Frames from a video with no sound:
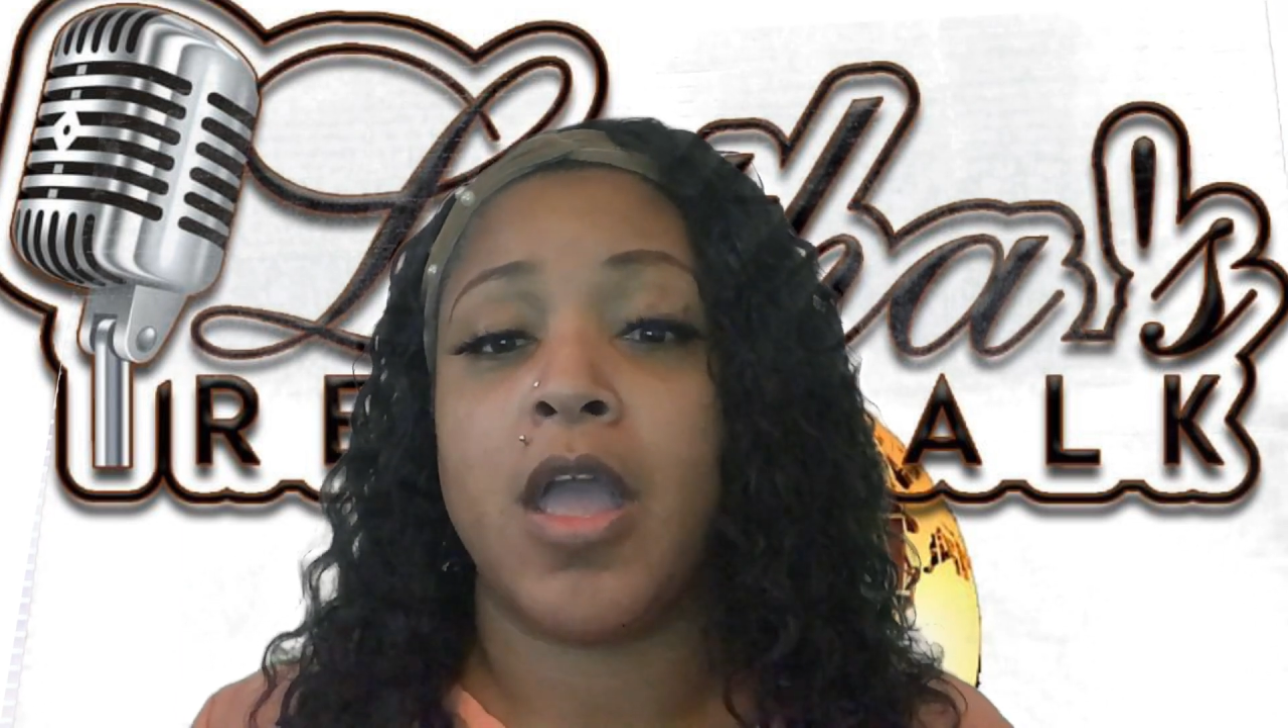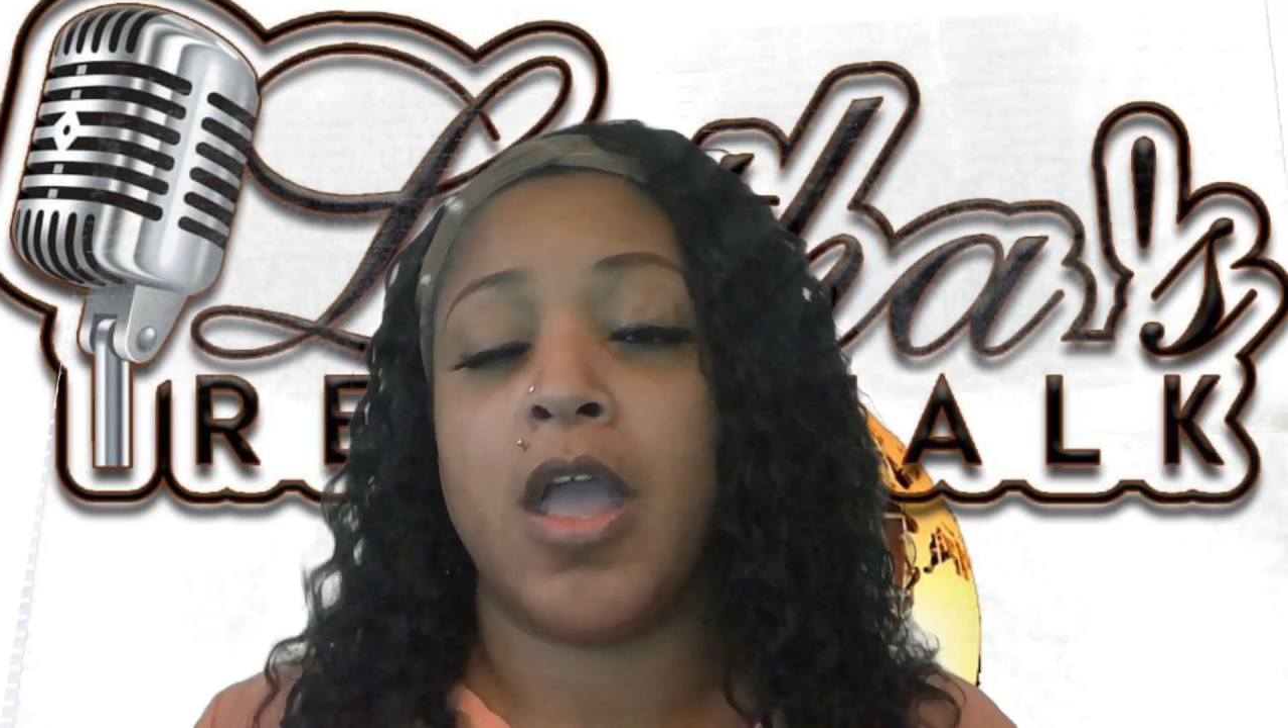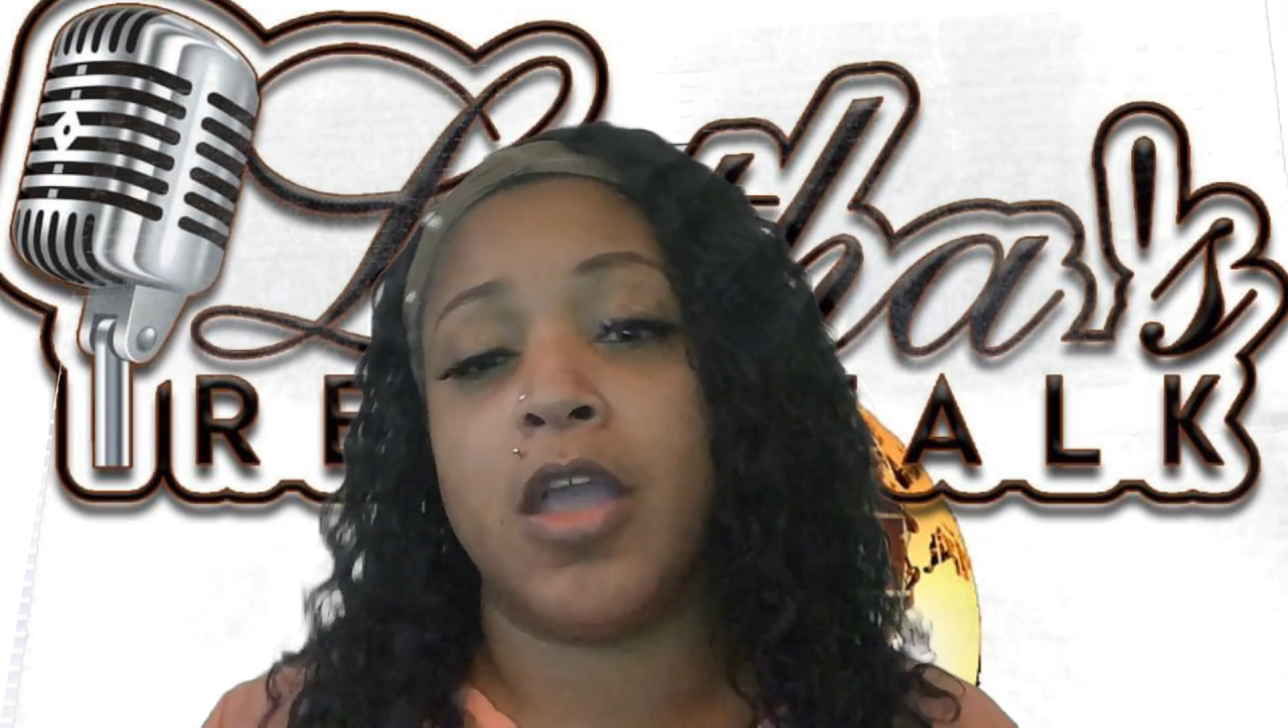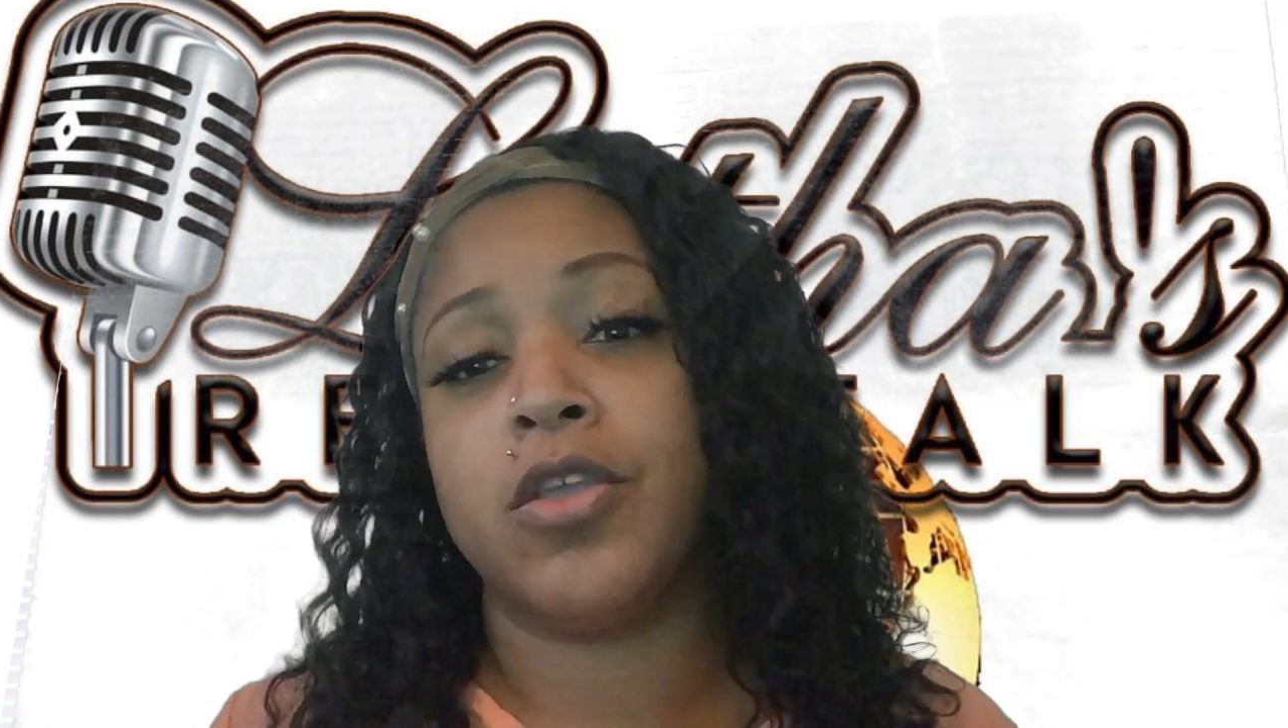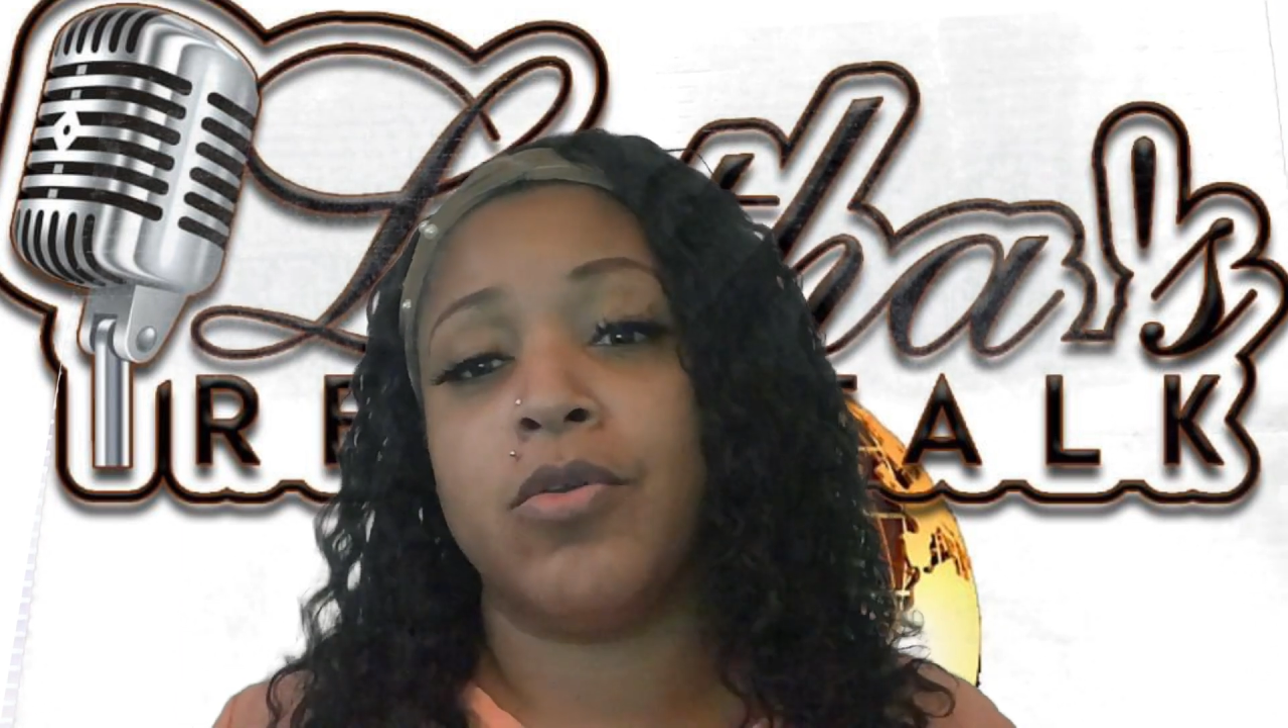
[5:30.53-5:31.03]

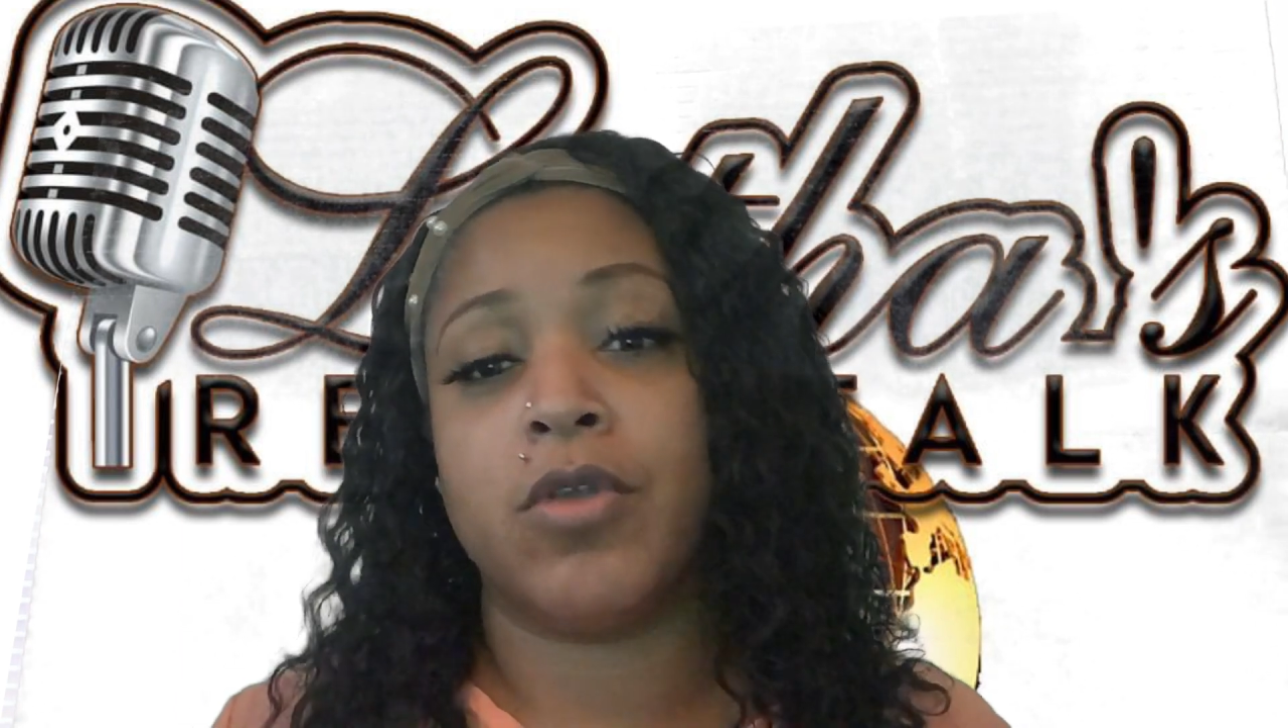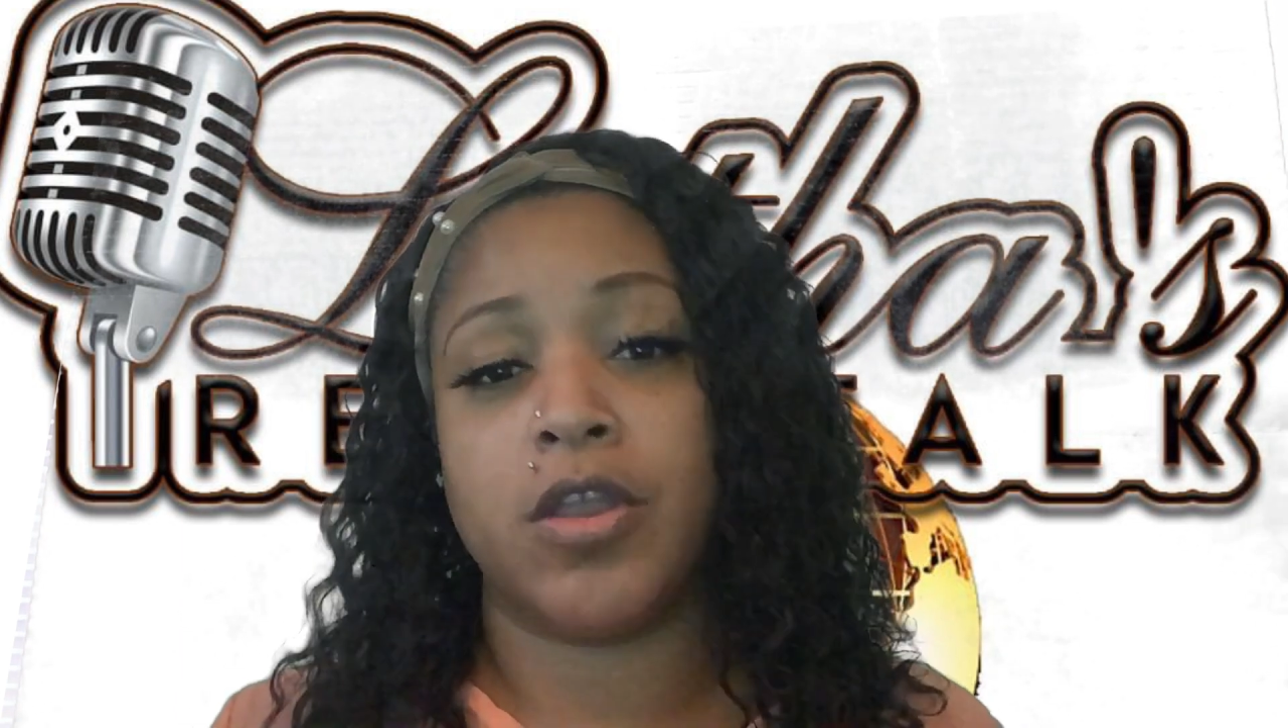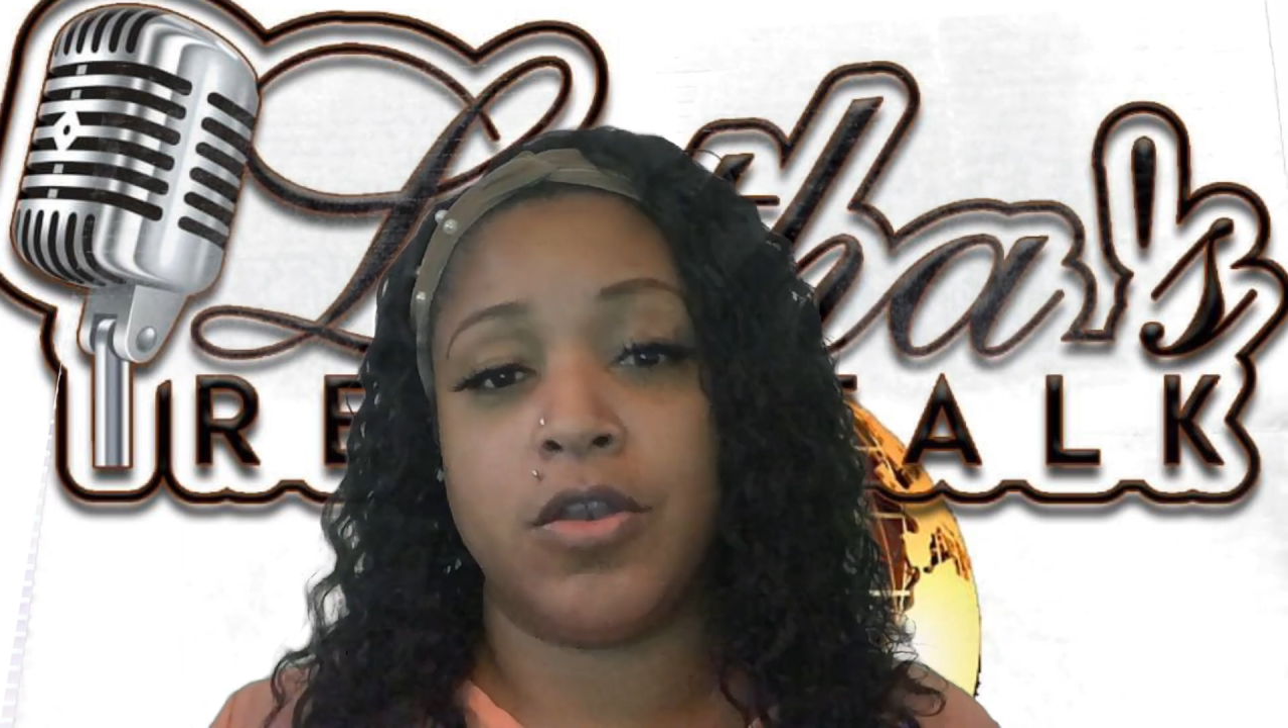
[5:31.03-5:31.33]
and you can